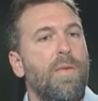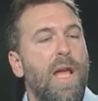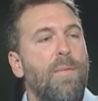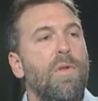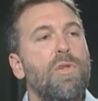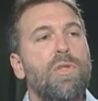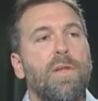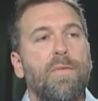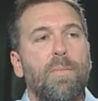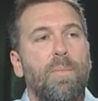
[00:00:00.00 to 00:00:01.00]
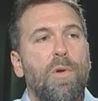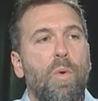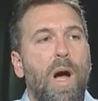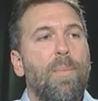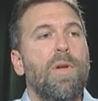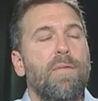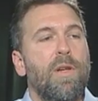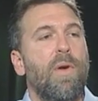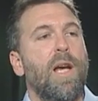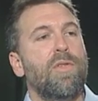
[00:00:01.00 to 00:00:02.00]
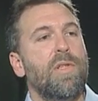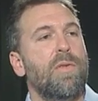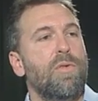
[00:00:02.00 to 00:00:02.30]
evolution of cooperative interactions